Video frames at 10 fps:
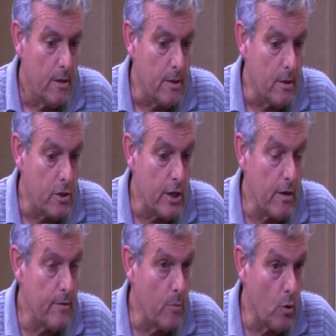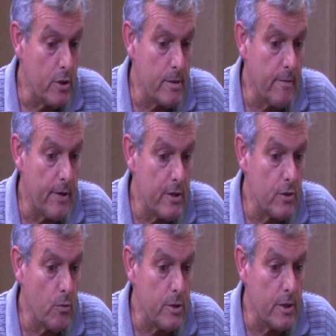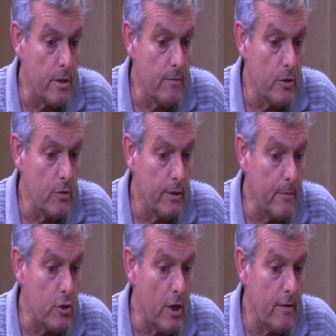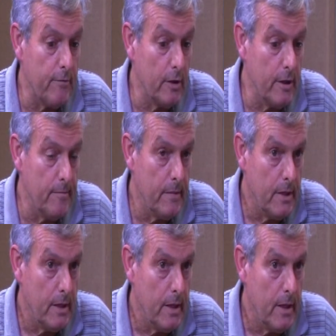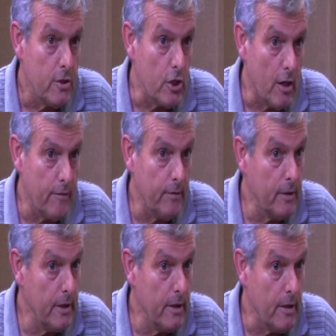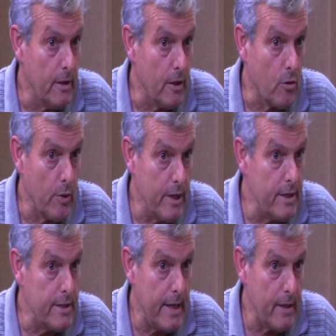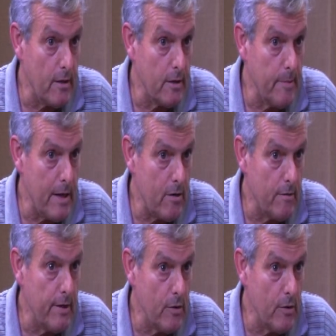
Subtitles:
The chair of the Board of Supervisors was an individual named John Flynn. John Flynn agreed to take it on the matter of